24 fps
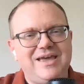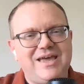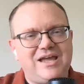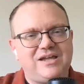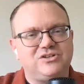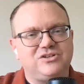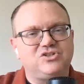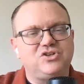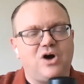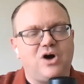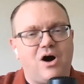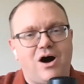
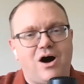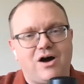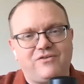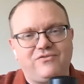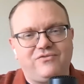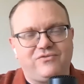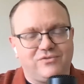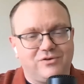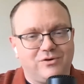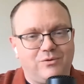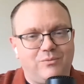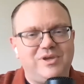and talk
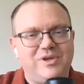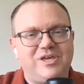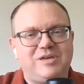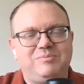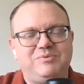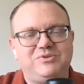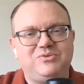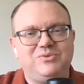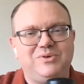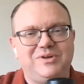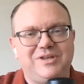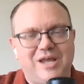for a week
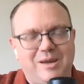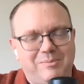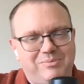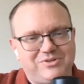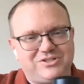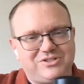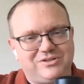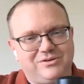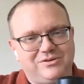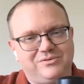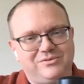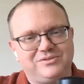between
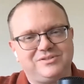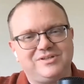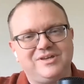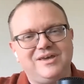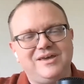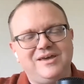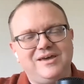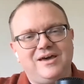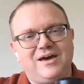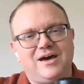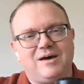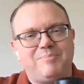episodes
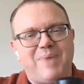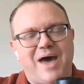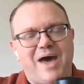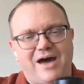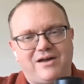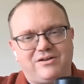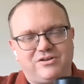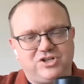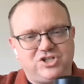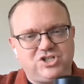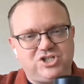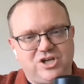
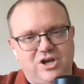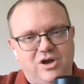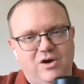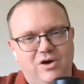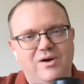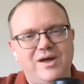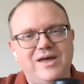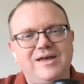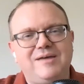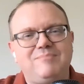about a show.